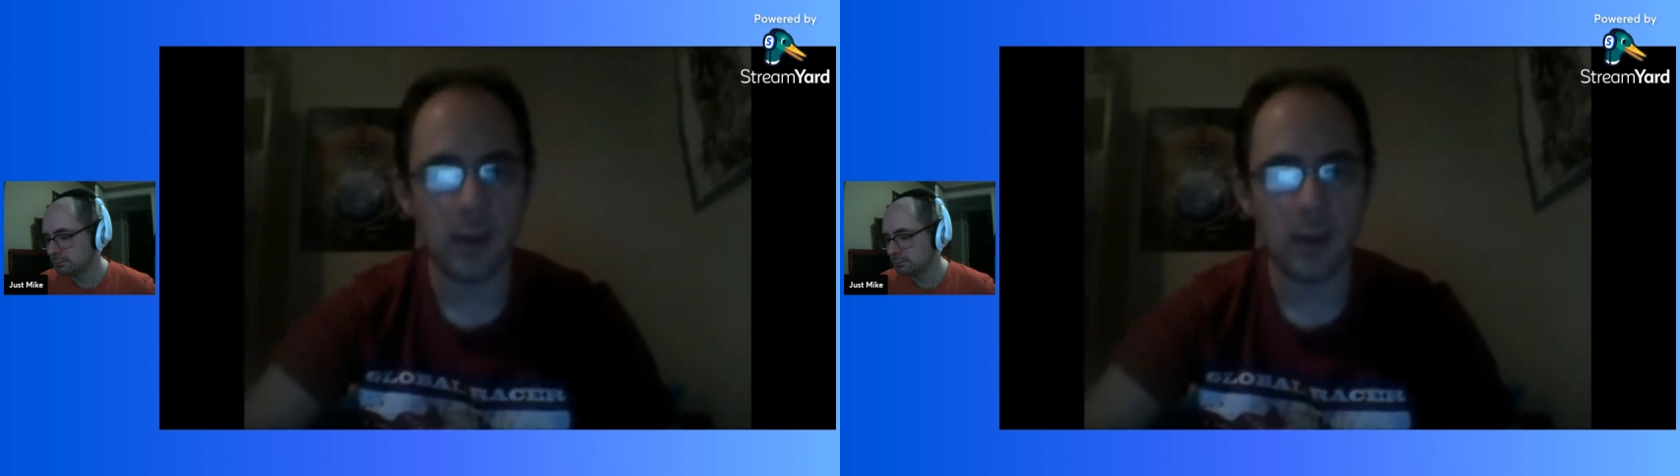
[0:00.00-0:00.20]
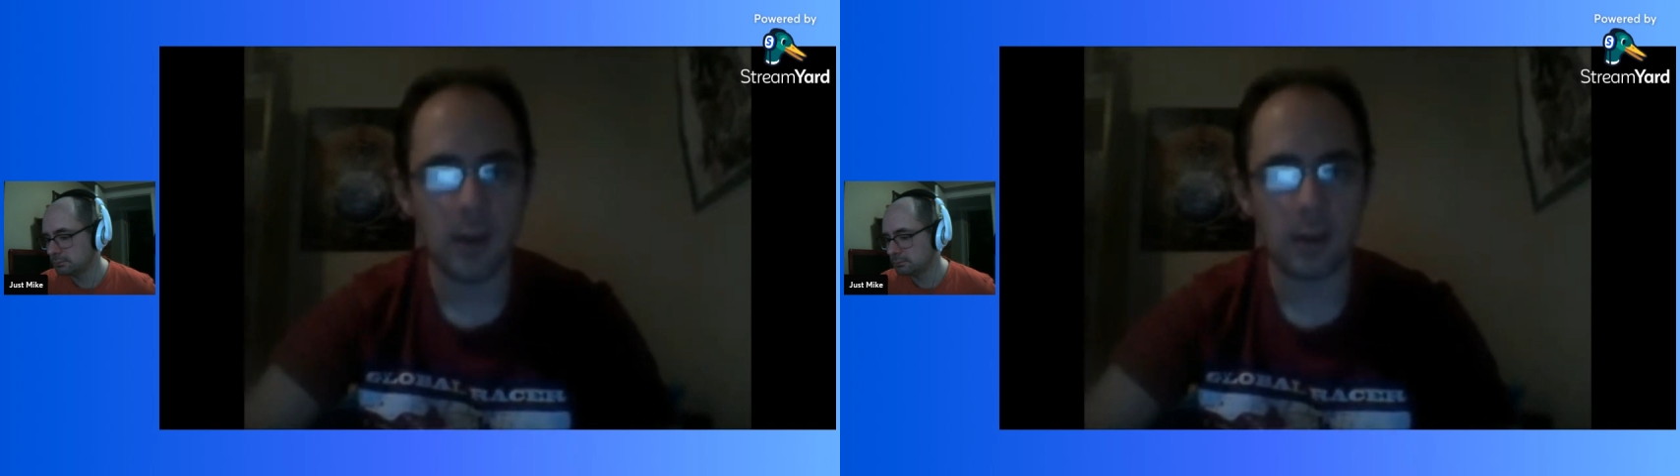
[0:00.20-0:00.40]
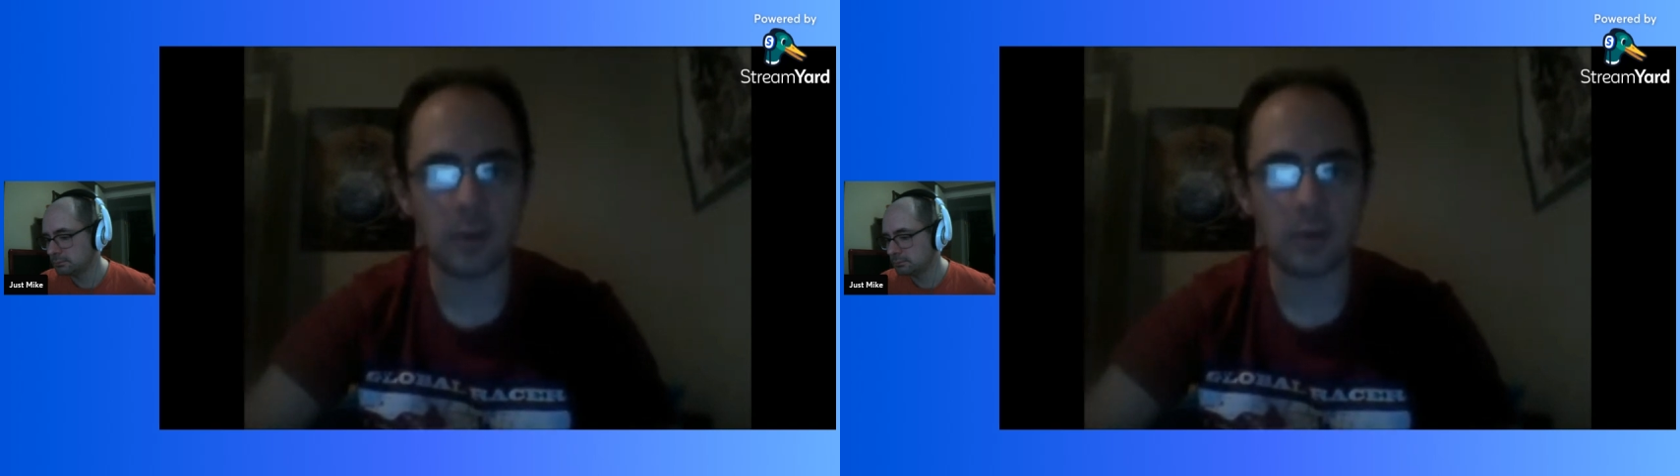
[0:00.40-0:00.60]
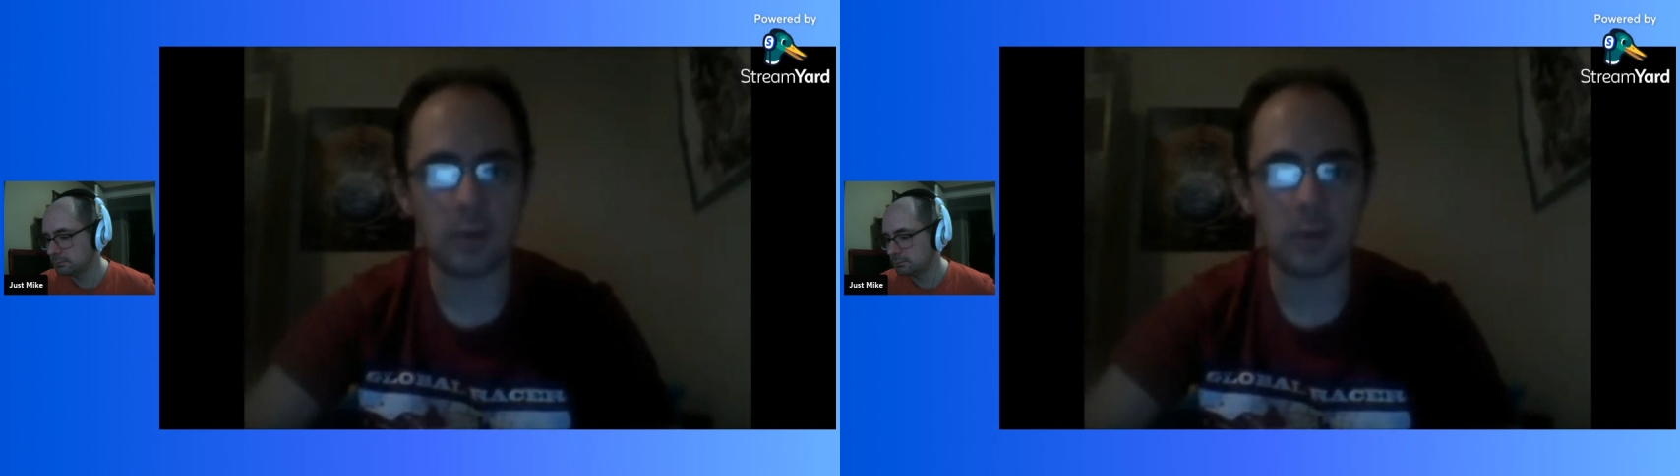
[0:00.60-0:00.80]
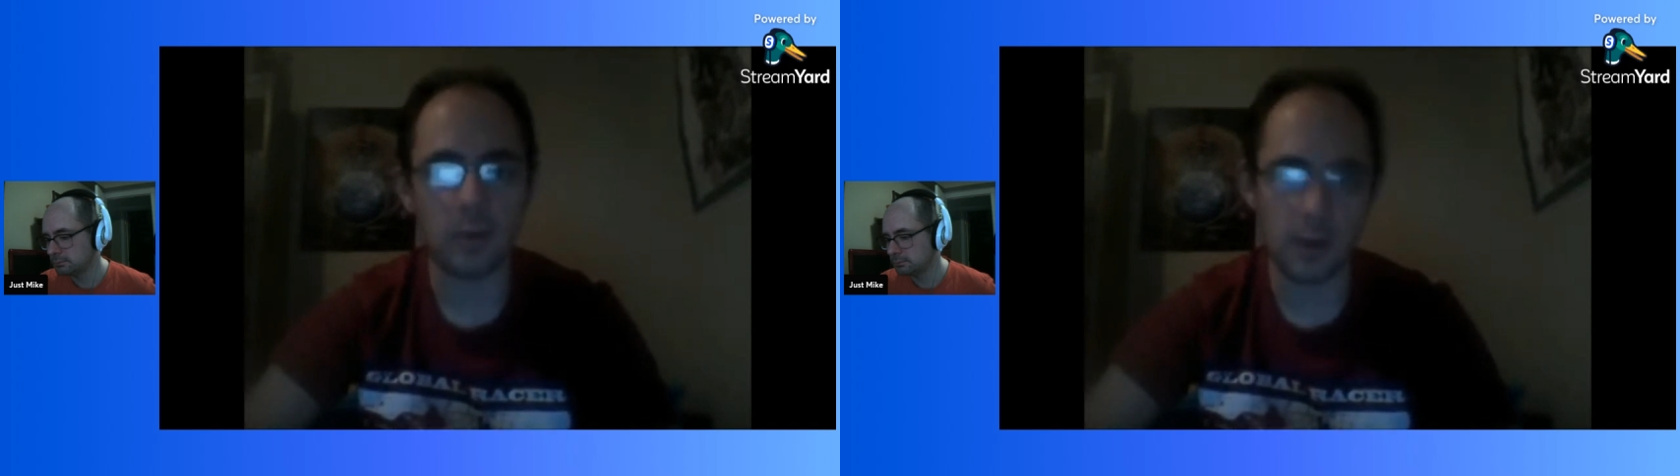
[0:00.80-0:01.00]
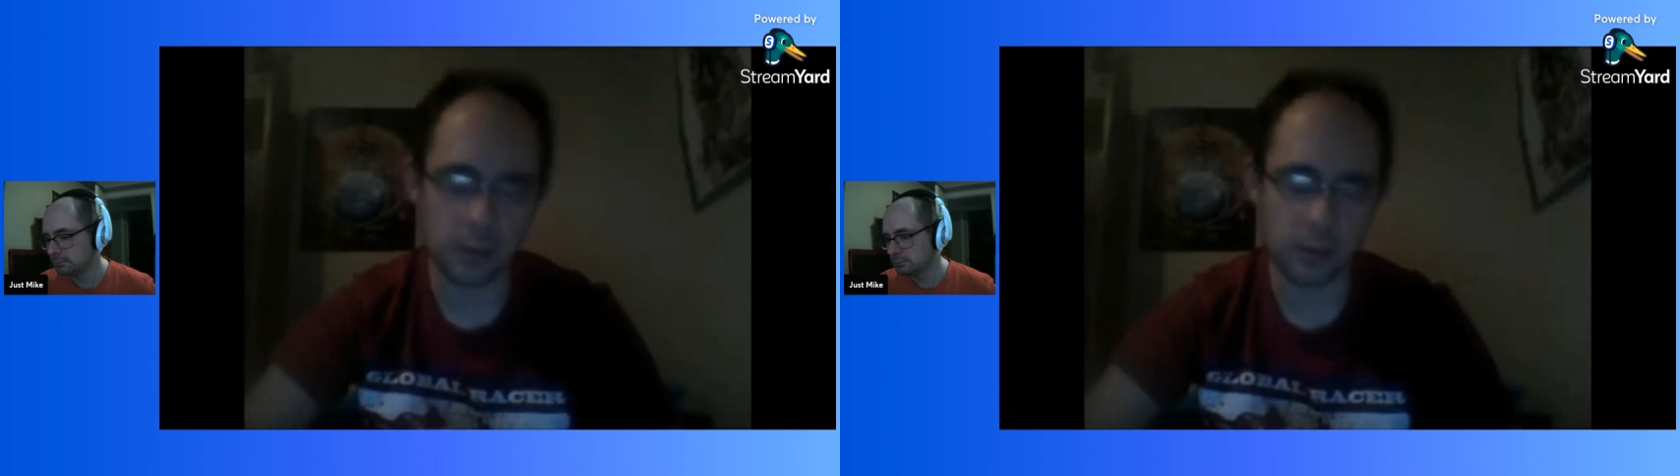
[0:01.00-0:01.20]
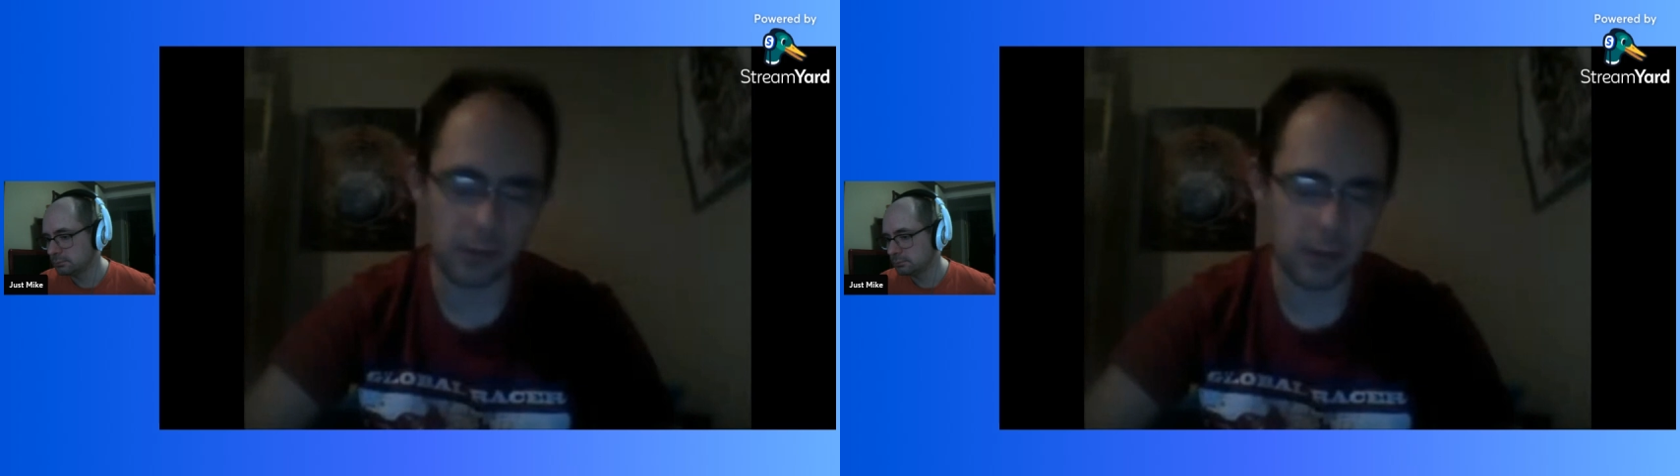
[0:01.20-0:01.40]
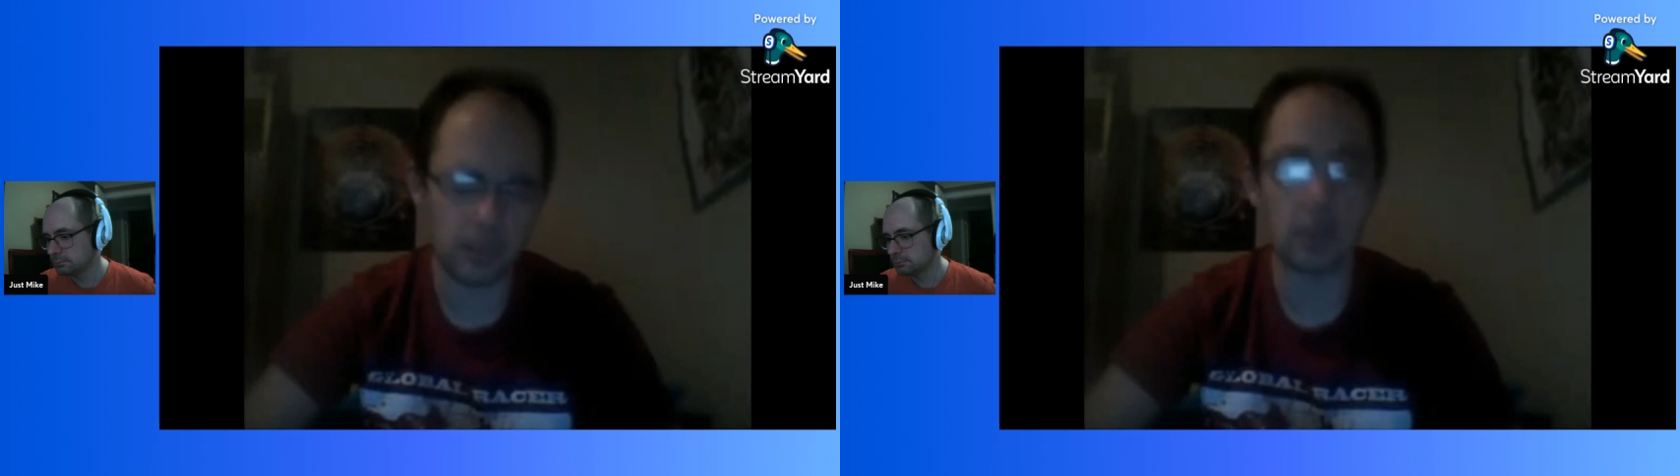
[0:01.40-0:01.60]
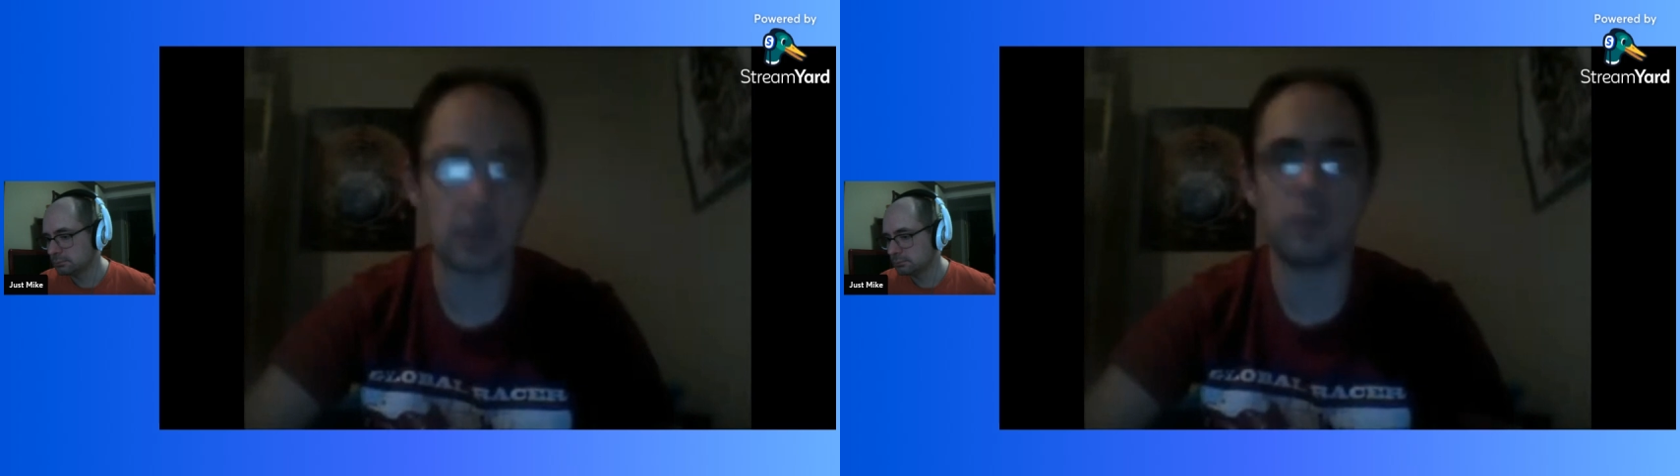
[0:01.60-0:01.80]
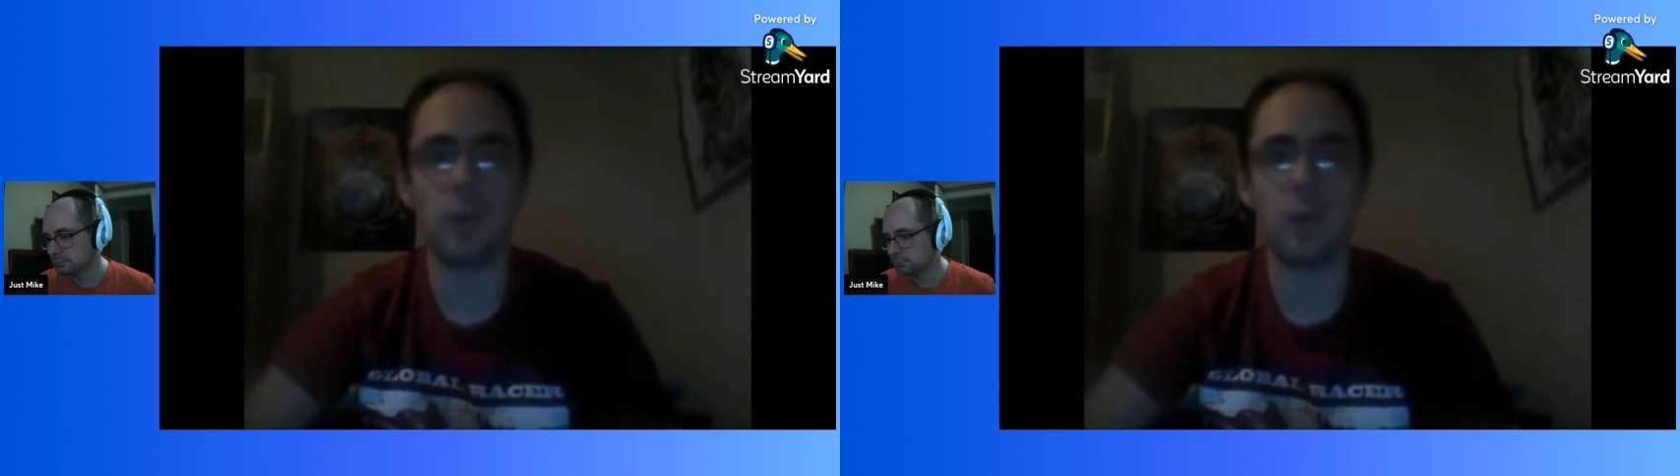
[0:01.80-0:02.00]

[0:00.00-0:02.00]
and I'm just going to fall asleep and